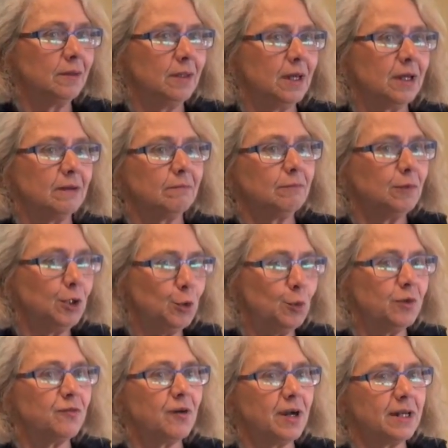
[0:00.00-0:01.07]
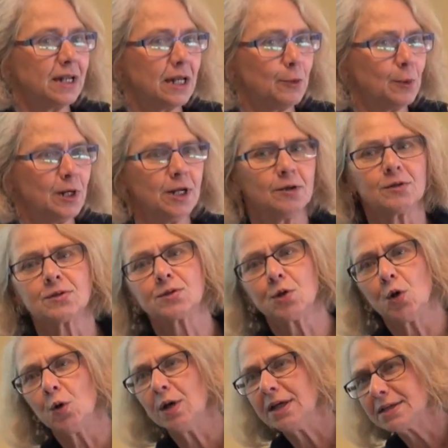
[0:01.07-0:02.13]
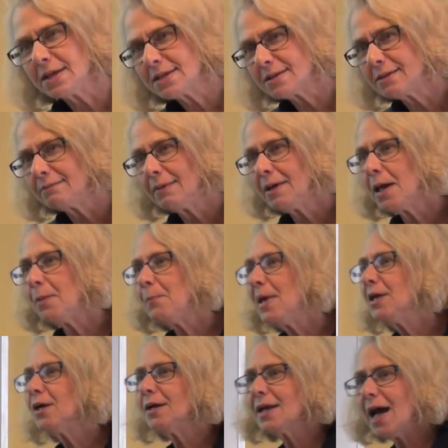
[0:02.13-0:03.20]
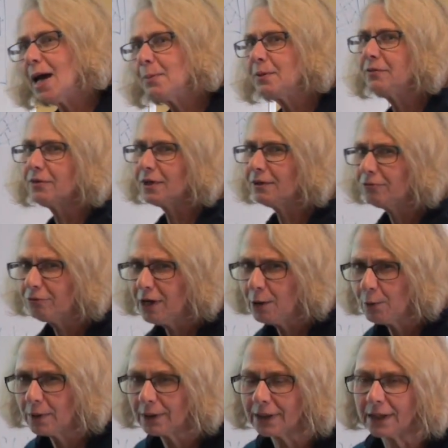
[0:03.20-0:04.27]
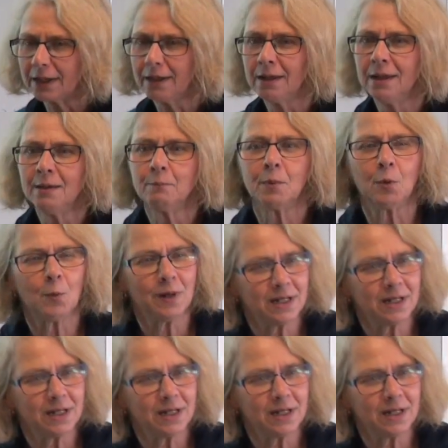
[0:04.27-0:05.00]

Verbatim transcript: than you would find anywhere else. So it doesn't, it may not happen very frequently, but